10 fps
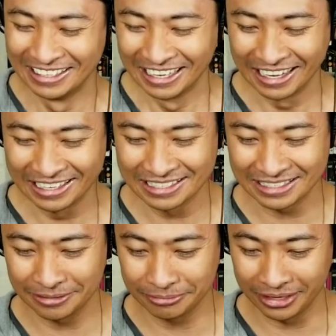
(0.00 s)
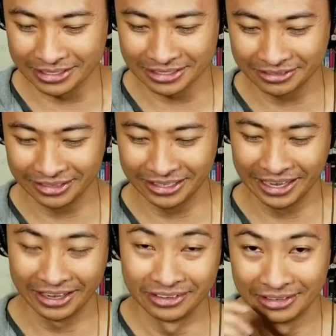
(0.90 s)
I just keep watching it right
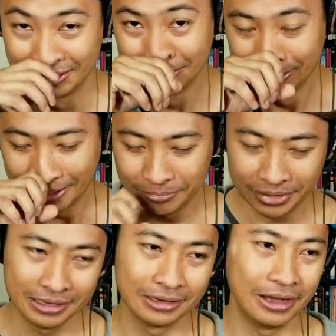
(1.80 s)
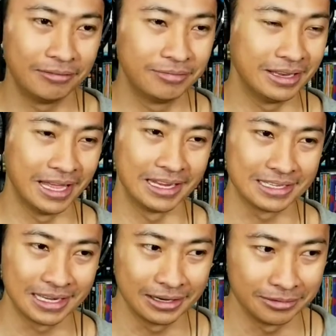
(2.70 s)
now, but you know, I've been that
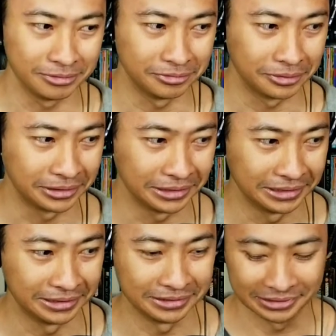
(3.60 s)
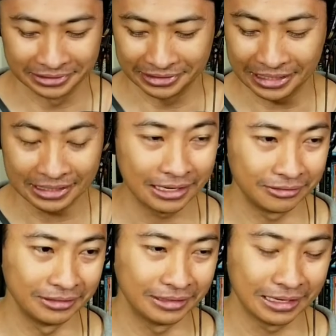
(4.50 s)
tired before, yo. You know, not not
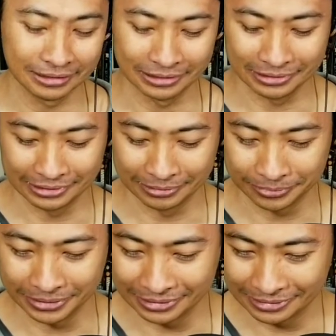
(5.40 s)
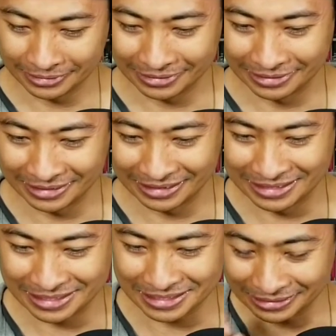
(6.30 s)
re not lately, but it's
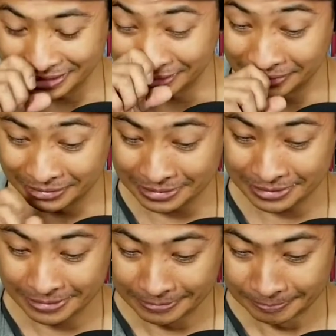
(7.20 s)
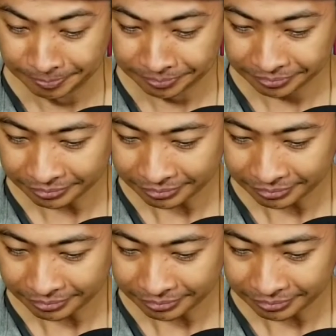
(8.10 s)
just hilarious.